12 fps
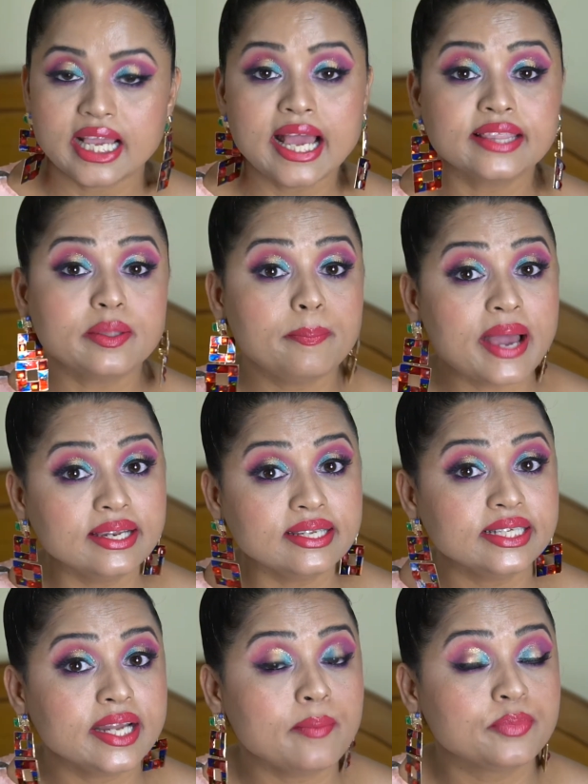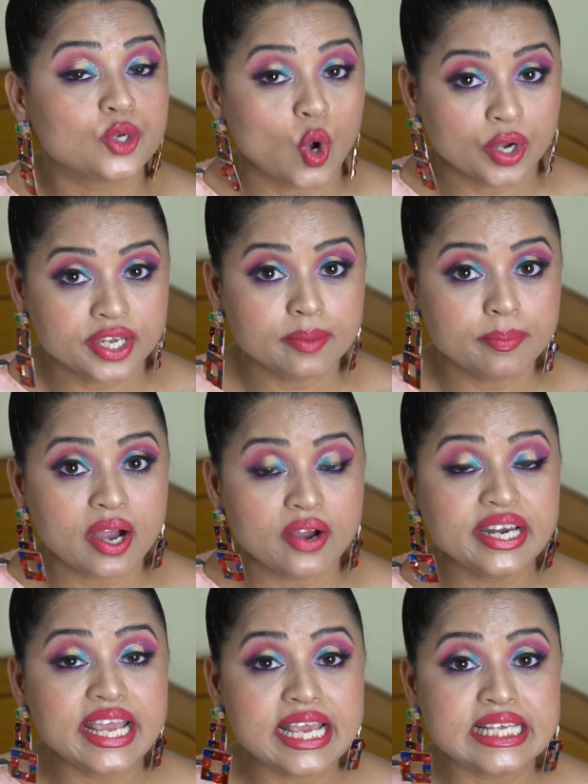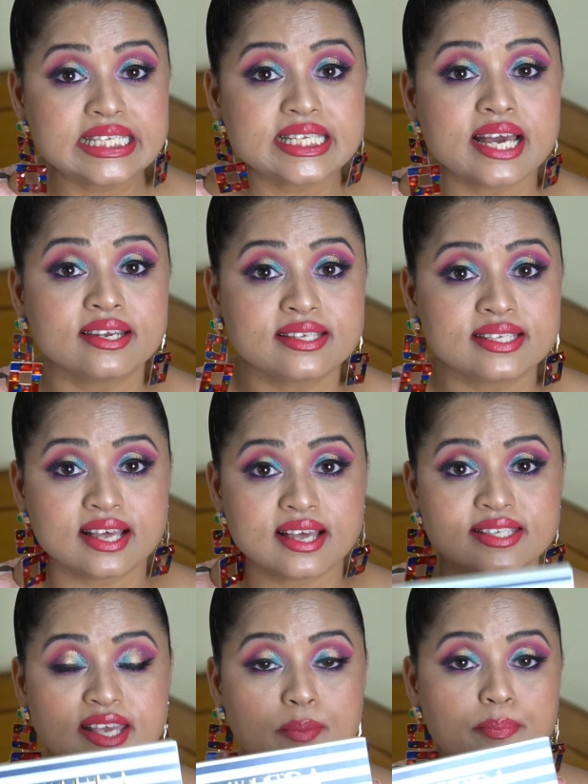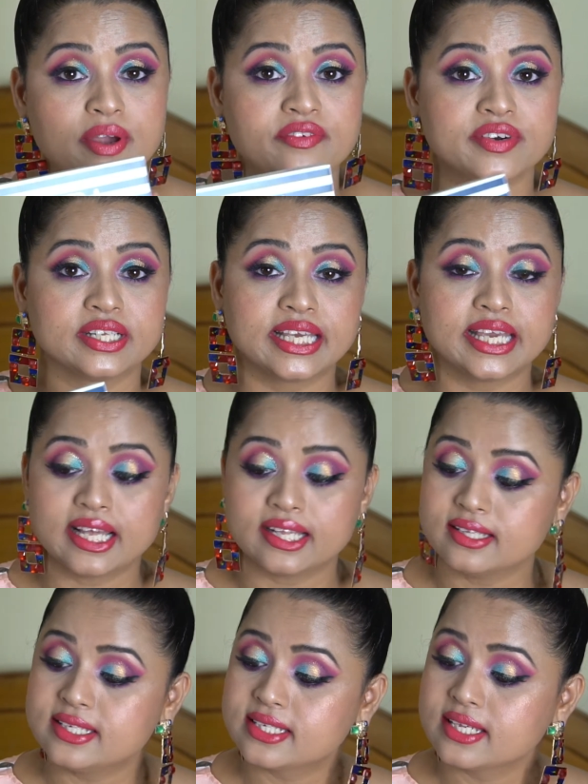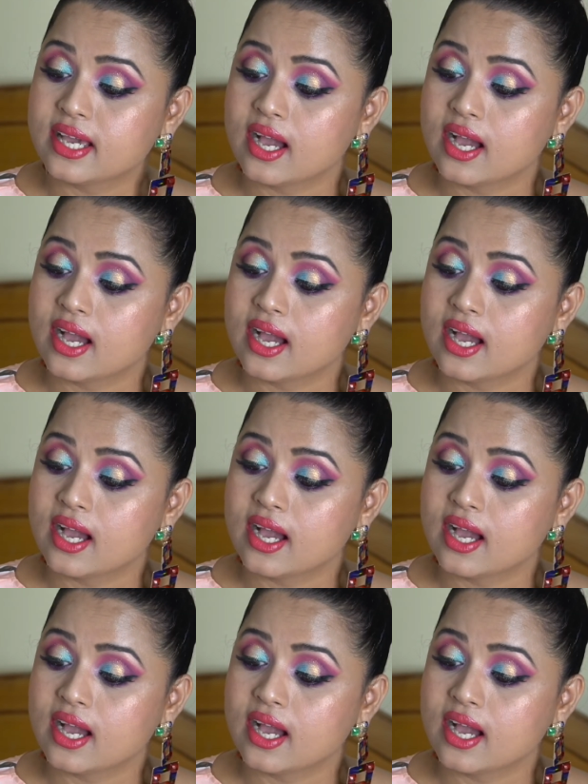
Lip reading: And the palette that I'm talking about is Anastasia Beverley Hills